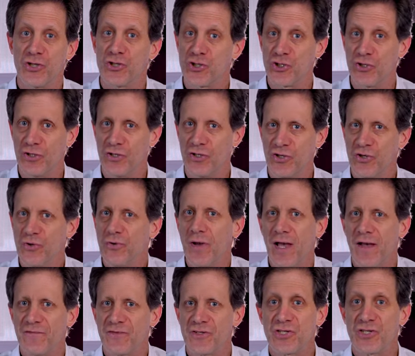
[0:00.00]
Should you
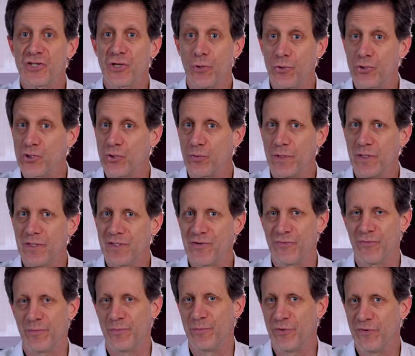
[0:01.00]
have surgery
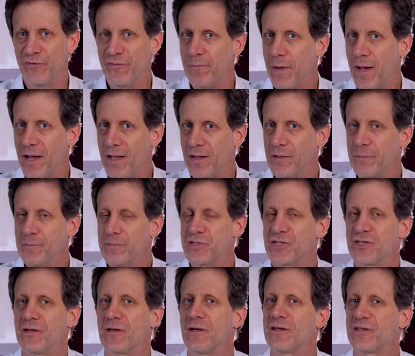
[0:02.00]
to remove
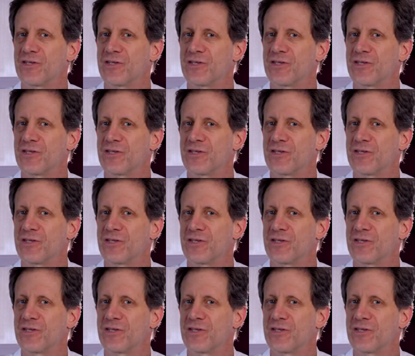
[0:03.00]
polyps?